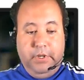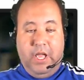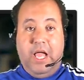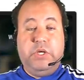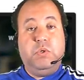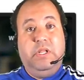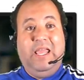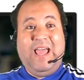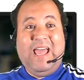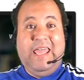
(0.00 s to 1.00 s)

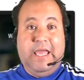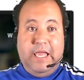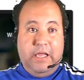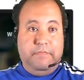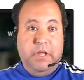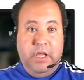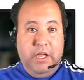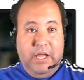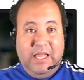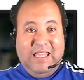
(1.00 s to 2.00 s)
Actually, I am
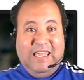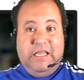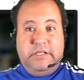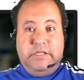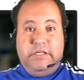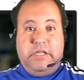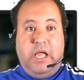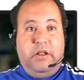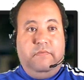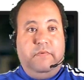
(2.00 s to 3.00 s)

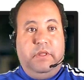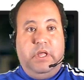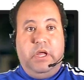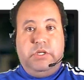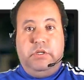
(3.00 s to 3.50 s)
inside of a cash